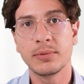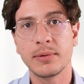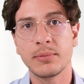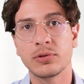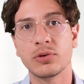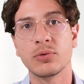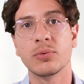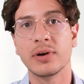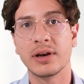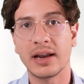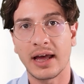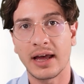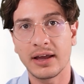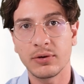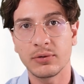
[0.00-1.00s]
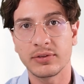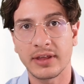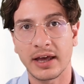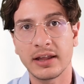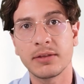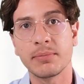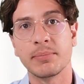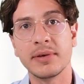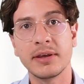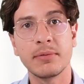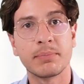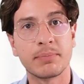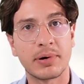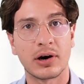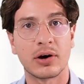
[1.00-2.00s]
be able to rely on that
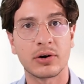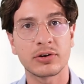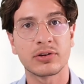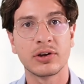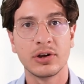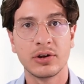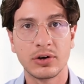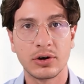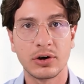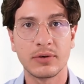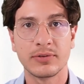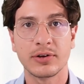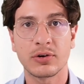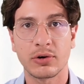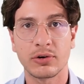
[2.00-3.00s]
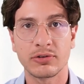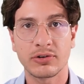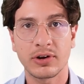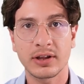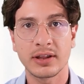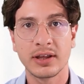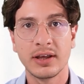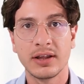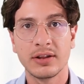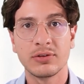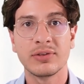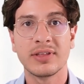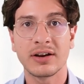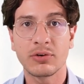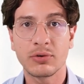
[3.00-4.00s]
being part of the contract to
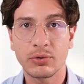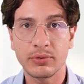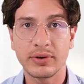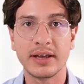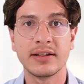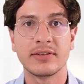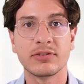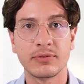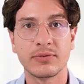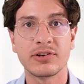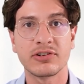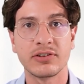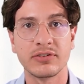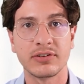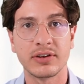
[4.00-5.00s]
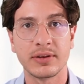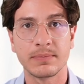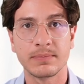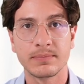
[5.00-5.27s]
then create sufficiency.